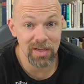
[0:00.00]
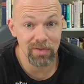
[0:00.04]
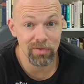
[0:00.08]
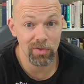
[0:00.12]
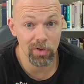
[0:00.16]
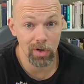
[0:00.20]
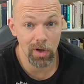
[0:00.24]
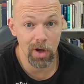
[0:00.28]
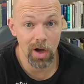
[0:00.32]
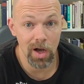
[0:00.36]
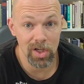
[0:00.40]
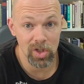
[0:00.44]
of
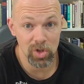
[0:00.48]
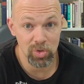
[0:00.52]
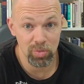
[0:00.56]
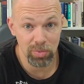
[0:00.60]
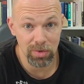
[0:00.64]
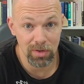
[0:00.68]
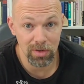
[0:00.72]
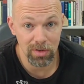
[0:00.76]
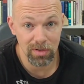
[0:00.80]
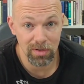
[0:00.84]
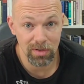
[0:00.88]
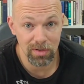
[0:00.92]
the
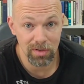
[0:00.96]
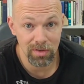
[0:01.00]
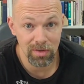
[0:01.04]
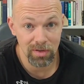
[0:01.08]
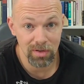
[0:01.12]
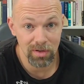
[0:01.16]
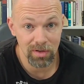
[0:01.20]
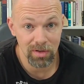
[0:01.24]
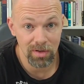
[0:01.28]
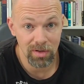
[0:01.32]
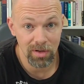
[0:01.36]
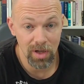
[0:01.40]
gospel.
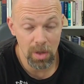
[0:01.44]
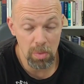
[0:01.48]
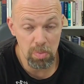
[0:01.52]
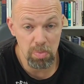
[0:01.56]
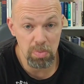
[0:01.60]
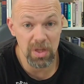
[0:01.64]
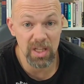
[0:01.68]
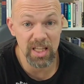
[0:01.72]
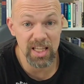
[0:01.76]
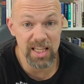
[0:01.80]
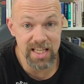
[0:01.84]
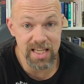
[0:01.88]

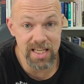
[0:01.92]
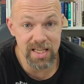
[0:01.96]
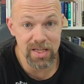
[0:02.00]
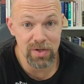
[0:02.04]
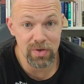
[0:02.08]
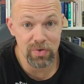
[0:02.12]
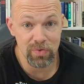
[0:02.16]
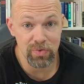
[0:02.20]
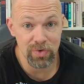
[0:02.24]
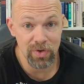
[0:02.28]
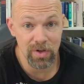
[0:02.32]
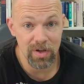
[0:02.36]

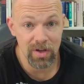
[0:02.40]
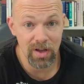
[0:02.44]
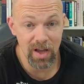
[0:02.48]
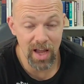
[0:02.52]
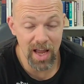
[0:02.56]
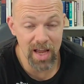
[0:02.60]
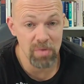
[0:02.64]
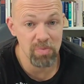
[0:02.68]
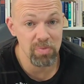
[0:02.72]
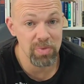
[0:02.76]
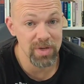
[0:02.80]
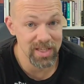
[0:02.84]
Believe
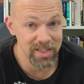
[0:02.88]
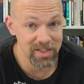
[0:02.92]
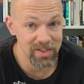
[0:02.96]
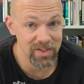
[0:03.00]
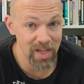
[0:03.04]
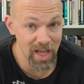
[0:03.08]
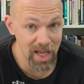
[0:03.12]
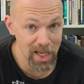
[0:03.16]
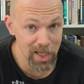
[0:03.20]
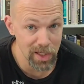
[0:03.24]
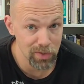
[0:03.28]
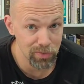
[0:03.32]
and be
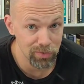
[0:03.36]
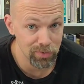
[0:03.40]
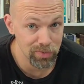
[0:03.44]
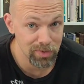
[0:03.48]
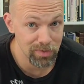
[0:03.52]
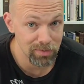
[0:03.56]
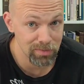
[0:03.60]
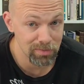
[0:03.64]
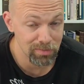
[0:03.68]
saved.